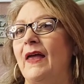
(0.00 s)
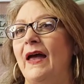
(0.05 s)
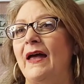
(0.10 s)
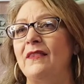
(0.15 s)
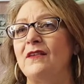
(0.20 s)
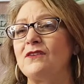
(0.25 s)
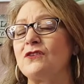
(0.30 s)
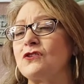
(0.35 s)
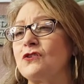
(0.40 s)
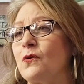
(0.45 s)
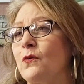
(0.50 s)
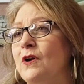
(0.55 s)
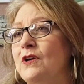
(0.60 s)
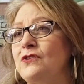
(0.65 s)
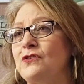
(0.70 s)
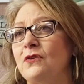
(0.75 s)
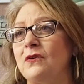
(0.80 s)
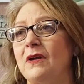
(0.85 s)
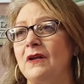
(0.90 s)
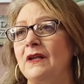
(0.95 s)
the
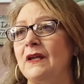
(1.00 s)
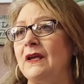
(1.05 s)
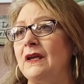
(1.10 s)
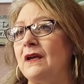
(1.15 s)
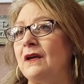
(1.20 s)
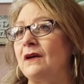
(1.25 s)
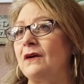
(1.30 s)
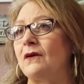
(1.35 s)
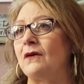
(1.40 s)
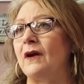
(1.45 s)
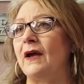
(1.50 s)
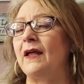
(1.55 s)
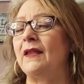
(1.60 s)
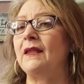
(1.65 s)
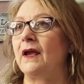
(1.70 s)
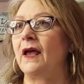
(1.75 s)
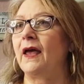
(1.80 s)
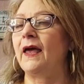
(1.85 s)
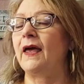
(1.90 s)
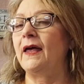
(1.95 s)
stories you can hear,
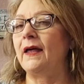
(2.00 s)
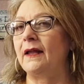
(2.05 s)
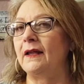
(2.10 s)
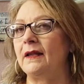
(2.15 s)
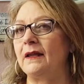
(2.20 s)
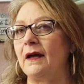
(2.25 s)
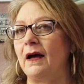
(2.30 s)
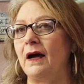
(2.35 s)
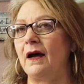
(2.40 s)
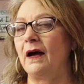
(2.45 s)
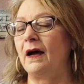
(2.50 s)
and